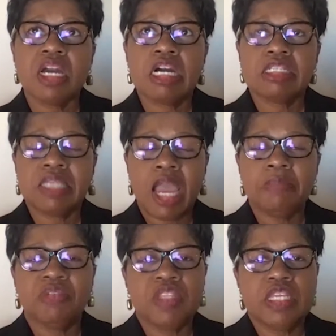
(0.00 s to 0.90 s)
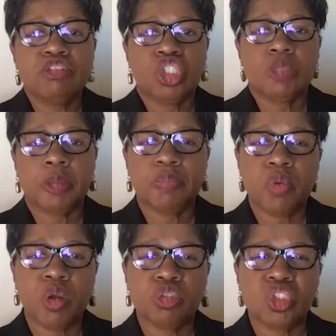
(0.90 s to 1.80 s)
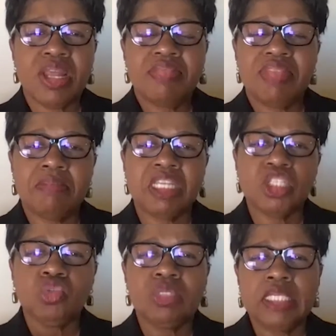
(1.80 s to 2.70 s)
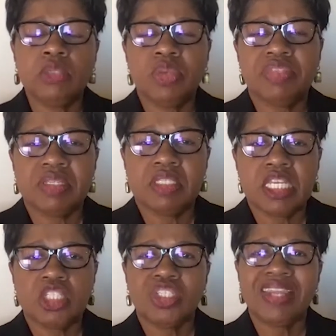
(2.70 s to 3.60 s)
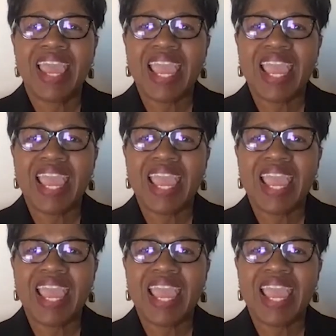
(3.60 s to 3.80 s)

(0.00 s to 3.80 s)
a type of leadership approach that means you lead with intention